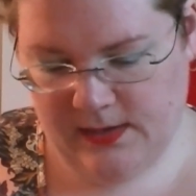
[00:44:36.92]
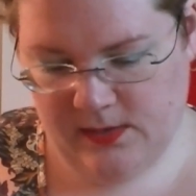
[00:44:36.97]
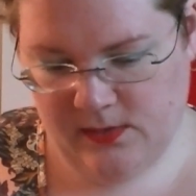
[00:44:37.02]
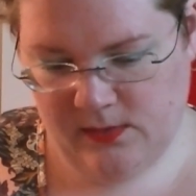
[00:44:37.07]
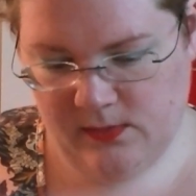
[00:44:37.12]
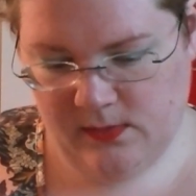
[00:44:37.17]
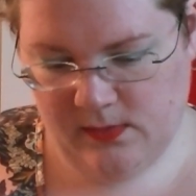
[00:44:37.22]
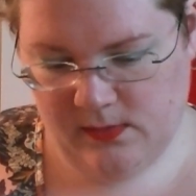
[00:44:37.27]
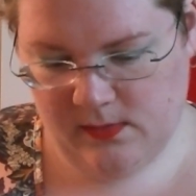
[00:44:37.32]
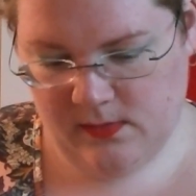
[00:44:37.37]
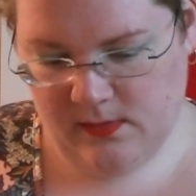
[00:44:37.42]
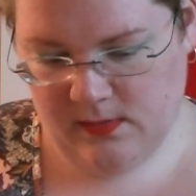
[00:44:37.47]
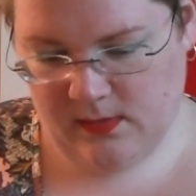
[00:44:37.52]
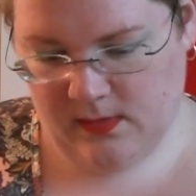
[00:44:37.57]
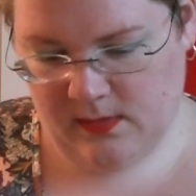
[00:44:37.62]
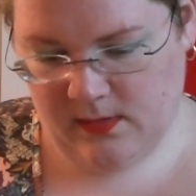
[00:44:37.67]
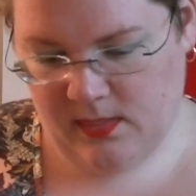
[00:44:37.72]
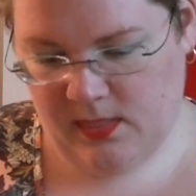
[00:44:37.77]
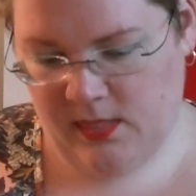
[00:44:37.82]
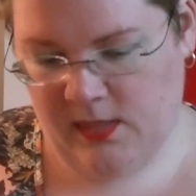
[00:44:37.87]
don't
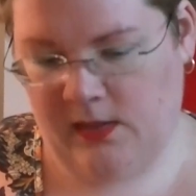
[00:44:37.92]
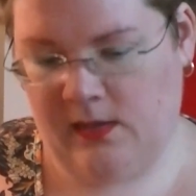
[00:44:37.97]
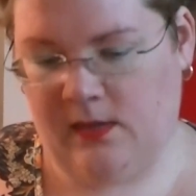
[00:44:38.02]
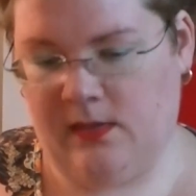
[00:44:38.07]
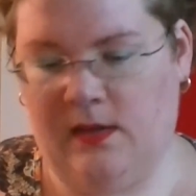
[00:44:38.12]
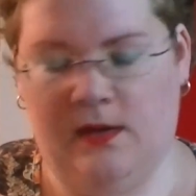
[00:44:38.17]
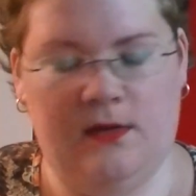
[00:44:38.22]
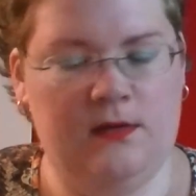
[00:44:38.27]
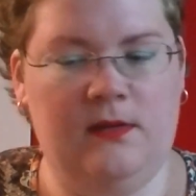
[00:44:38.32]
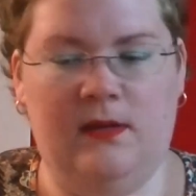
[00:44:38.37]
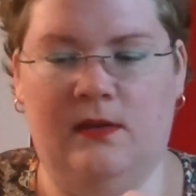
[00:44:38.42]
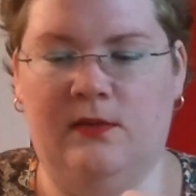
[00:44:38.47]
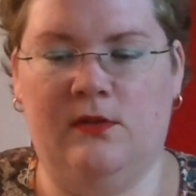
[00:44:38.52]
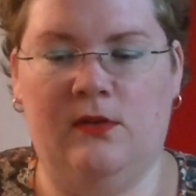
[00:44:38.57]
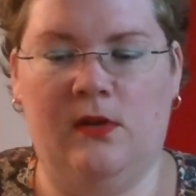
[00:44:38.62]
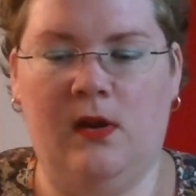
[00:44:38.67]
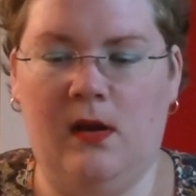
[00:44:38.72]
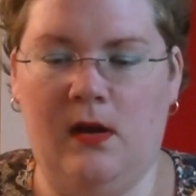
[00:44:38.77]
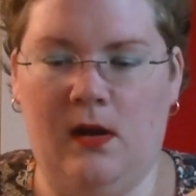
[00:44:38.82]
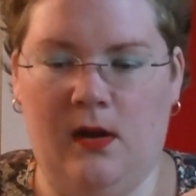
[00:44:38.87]
think there's
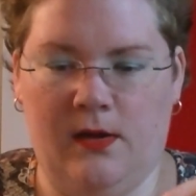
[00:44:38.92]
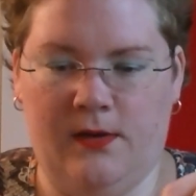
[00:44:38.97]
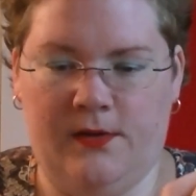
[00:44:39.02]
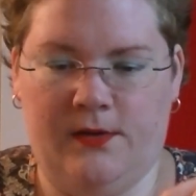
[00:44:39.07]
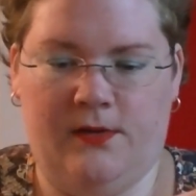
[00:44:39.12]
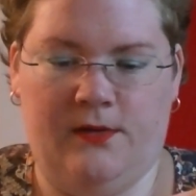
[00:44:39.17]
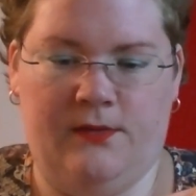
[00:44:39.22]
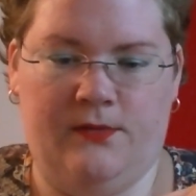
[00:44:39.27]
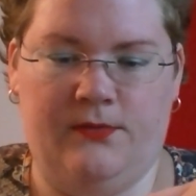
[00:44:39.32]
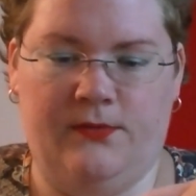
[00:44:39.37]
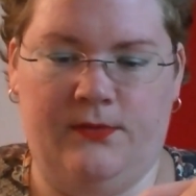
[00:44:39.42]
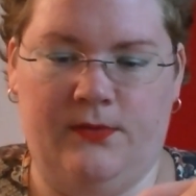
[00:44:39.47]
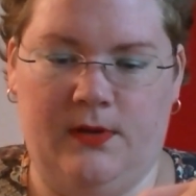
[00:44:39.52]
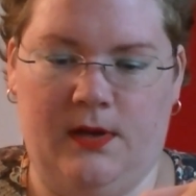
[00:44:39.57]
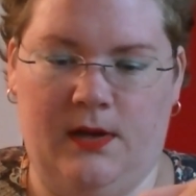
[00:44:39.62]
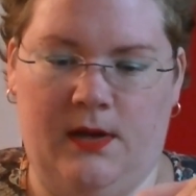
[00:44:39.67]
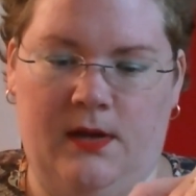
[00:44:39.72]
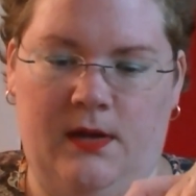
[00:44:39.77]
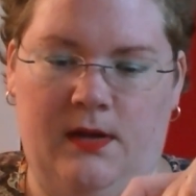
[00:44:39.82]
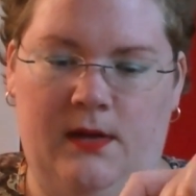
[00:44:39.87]
not a lot of
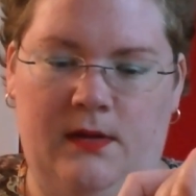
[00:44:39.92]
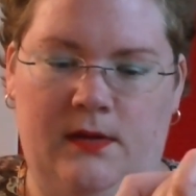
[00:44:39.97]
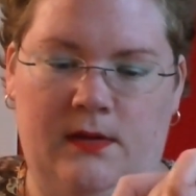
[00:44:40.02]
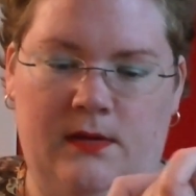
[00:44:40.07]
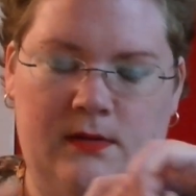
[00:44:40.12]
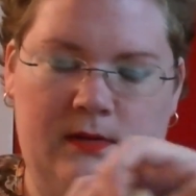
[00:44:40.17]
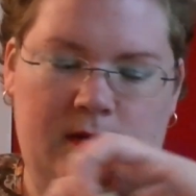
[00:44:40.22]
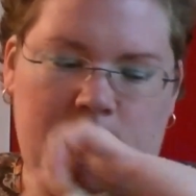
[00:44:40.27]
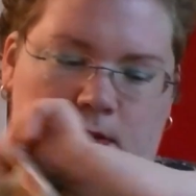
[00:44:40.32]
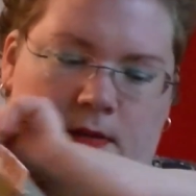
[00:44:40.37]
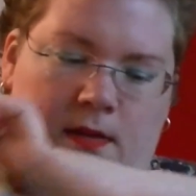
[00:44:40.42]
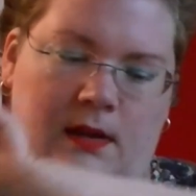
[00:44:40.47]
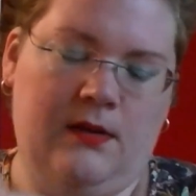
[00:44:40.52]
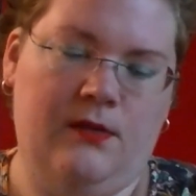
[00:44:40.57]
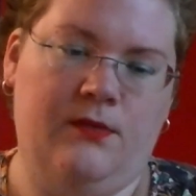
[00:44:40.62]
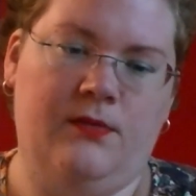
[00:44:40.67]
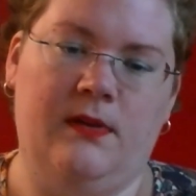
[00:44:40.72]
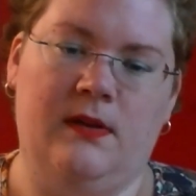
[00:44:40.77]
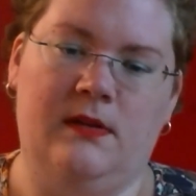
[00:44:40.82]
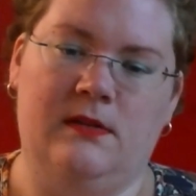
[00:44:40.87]

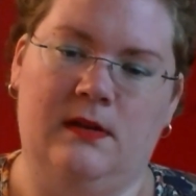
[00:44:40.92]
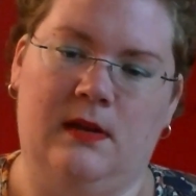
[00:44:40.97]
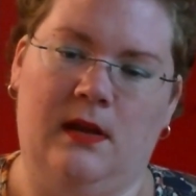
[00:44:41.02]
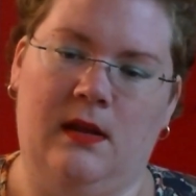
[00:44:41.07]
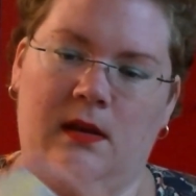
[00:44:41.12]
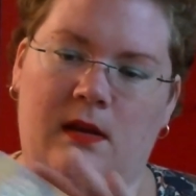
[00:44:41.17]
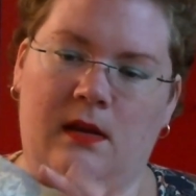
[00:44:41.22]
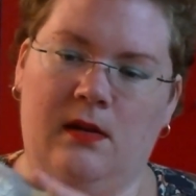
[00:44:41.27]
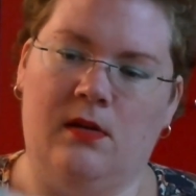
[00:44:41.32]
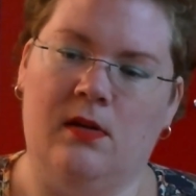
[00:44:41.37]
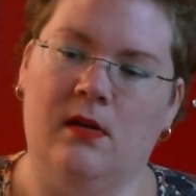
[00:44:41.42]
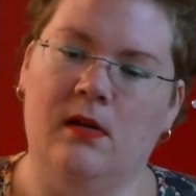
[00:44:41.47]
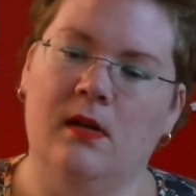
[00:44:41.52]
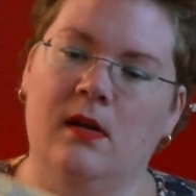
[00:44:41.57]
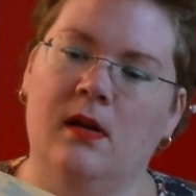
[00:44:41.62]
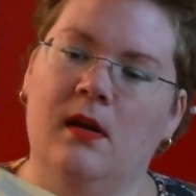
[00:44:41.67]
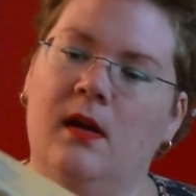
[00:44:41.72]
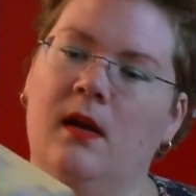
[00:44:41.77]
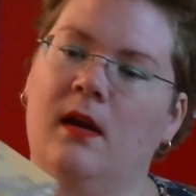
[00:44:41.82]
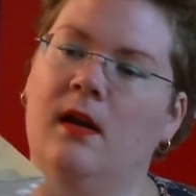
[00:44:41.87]
interfacing in here,
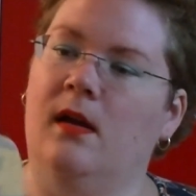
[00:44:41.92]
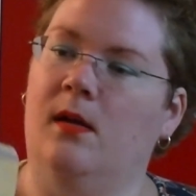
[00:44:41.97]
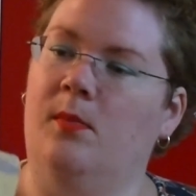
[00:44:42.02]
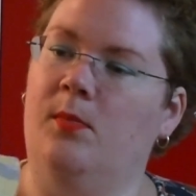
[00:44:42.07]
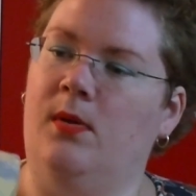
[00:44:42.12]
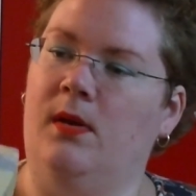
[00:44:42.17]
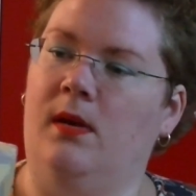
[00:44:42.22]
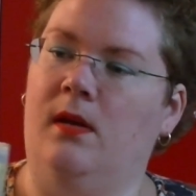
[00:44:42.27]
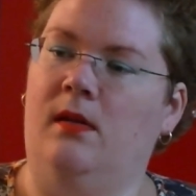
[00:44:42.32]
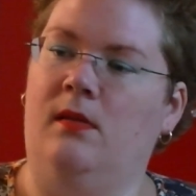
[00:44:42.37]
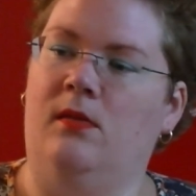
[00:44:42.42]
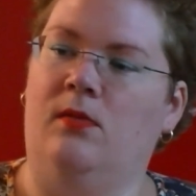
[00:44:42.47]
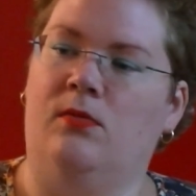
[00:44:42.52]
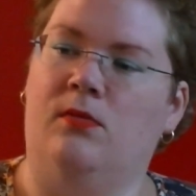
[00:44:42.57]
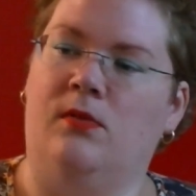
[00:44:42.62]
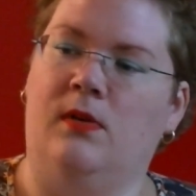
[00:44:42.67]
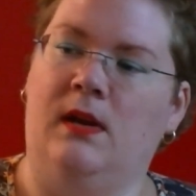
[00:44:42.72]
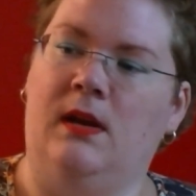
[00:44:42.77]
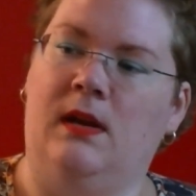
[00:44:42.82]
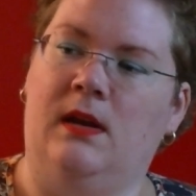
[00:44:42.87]
but it's
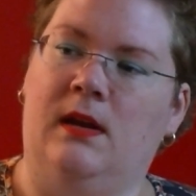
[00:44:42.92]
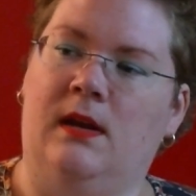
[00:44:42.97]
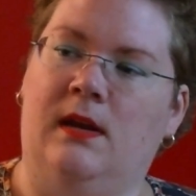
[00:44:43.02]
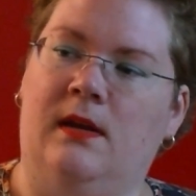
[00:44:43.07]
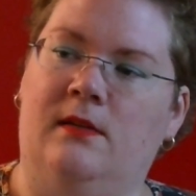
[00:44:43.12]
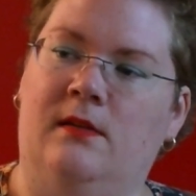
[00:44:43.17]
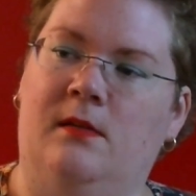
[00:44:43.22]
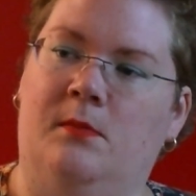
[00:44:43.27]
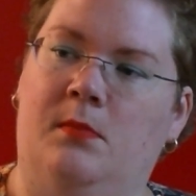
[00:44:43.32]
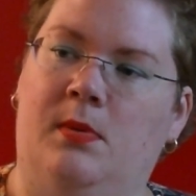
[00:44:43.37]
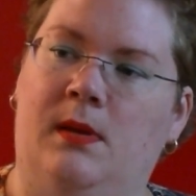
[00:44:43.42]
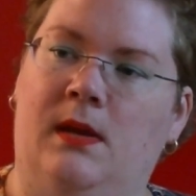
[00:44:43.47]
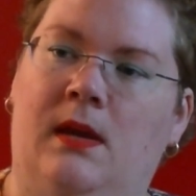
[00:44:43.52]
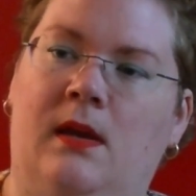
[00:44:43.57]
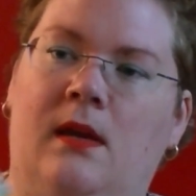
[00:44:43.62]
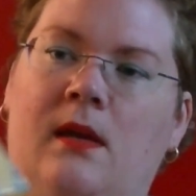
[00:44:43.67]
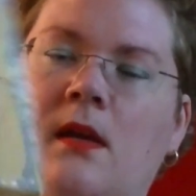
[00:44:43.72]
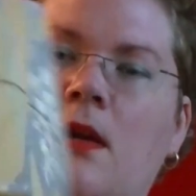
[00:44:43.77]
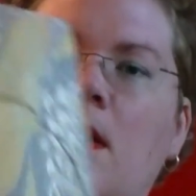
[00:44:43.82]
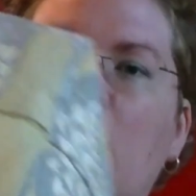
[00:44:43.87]
really nice and
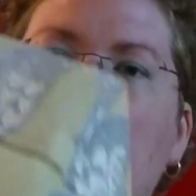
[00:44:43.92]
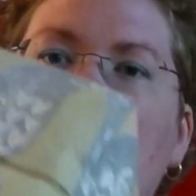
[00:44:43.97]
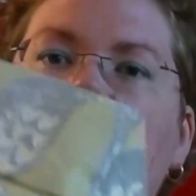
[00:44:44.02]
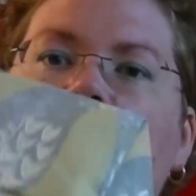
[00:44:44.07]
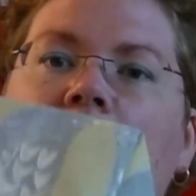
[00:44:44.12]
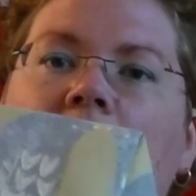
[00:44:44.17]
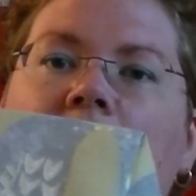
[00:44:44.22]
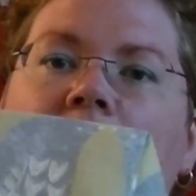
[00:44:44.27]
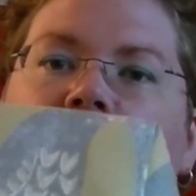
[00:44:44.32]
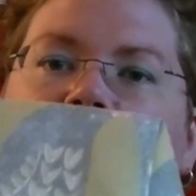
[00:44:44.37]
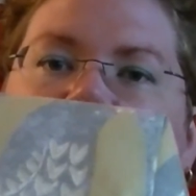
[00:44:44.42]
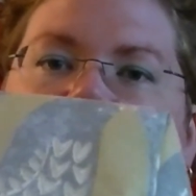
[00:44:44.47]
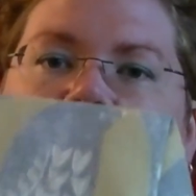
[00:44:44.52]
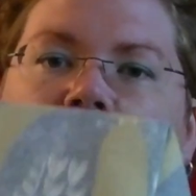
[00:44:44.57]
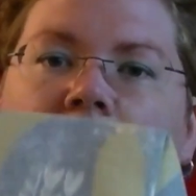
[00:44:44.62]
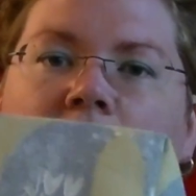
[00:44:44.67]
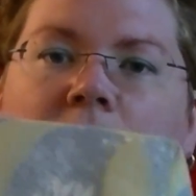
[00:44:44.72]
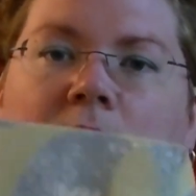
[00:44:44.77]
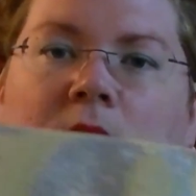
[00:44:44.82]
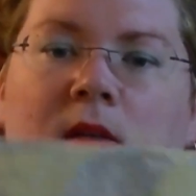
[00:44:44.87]
big. I think I
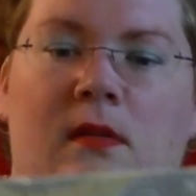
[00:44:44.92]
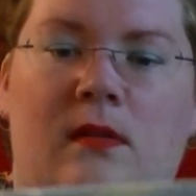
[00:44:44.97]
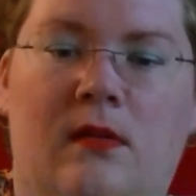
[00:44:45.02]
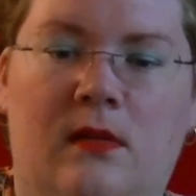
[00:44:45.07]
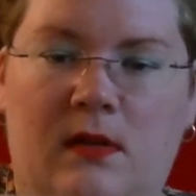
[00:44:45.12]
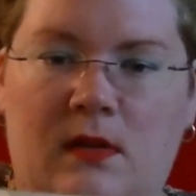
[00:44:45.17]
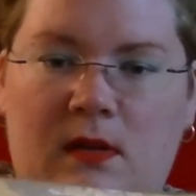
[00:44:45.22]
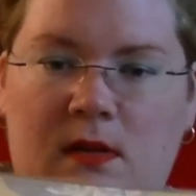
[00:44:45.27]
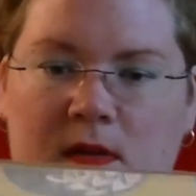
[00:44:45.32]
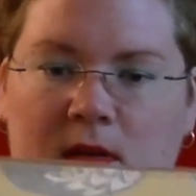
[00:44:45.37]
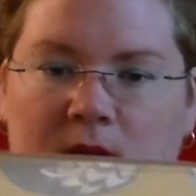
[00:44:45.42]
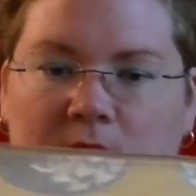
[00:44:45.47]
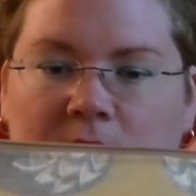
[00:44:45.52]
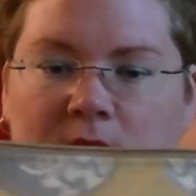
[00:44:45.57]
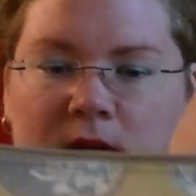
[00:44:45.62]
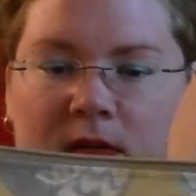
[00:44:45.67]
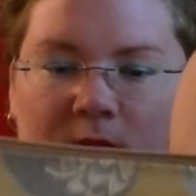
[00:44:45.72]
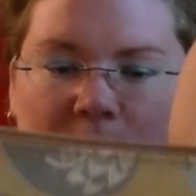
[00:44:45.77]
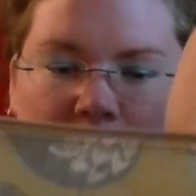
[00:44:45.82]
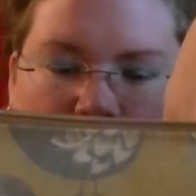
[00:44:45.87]
could
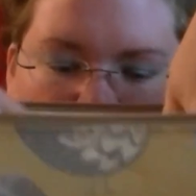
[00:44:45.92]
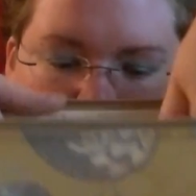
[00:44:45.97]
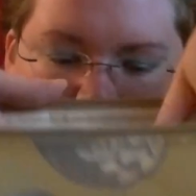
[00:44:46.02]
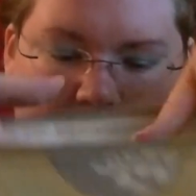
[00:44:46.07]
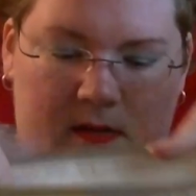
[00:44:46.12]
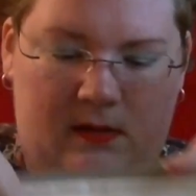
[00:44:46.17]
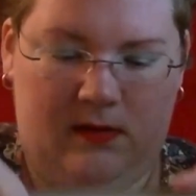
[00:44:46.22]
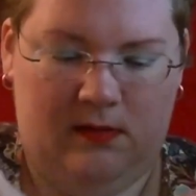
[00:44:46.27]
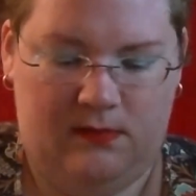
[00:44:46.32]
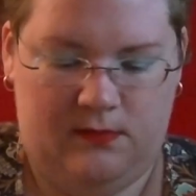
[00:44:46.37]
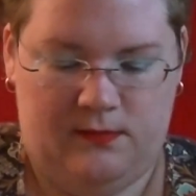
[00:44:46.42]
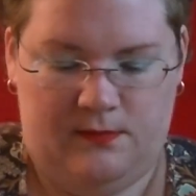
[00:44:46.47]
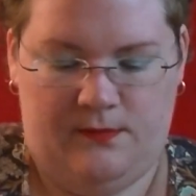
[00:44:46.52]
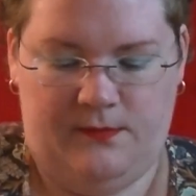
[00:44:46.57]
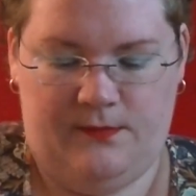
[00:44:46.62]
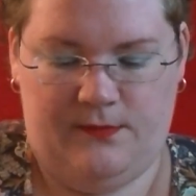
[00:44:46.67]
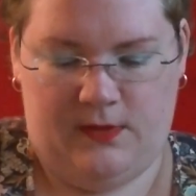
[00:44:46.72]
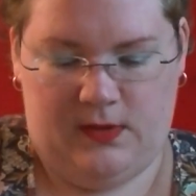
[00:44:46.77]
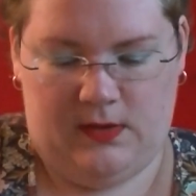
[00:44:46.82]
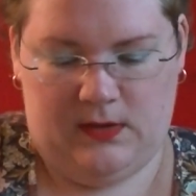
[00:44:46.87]
easily
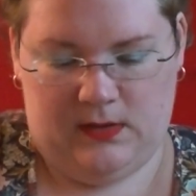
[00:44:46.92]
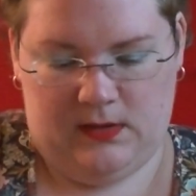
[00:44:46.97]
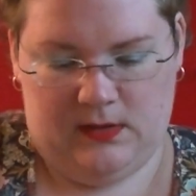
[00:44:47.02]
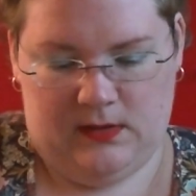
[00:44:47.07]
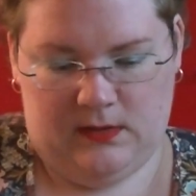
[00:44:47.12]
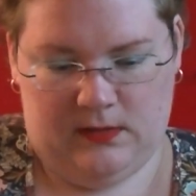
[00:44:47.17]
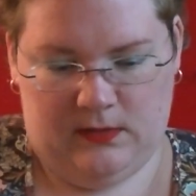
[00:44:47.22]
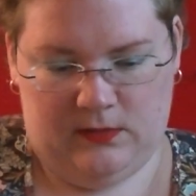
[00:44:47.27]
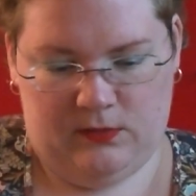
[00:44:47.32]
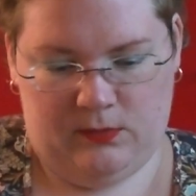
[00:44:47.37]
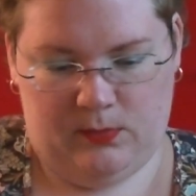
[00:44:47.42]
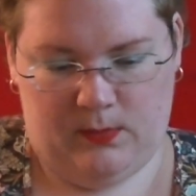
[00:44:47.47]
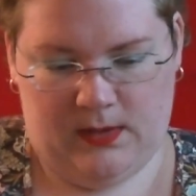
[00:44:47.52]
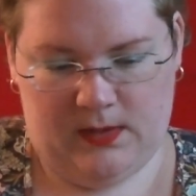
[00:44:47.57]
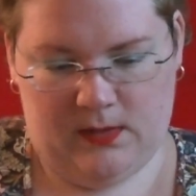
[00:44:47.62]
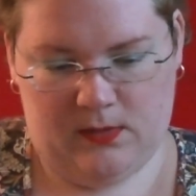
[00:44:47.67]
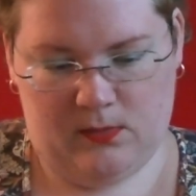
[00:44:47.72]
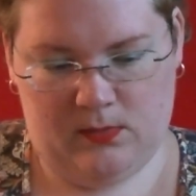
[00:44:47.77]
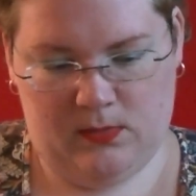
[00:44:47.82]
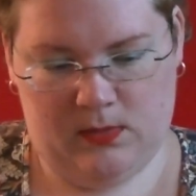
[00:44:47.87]
fit in a
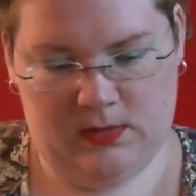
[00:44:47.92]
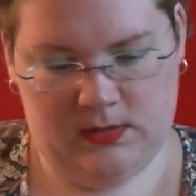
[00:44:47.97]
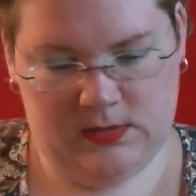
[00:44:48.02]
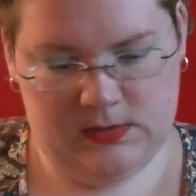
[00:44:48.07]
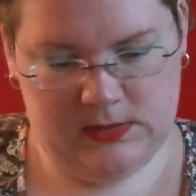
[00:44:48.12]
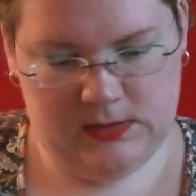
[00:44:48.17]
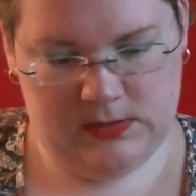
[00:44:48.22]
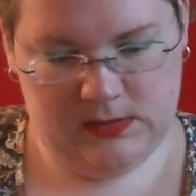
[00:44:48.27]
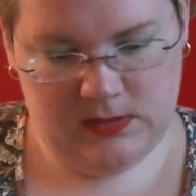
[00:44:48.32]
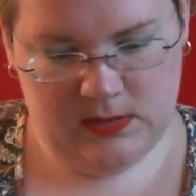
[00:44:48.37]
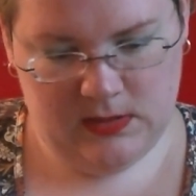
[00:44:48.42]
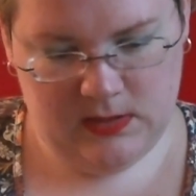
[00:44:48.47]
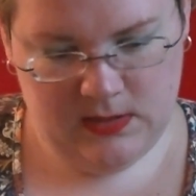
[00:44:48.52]
sweater quantity.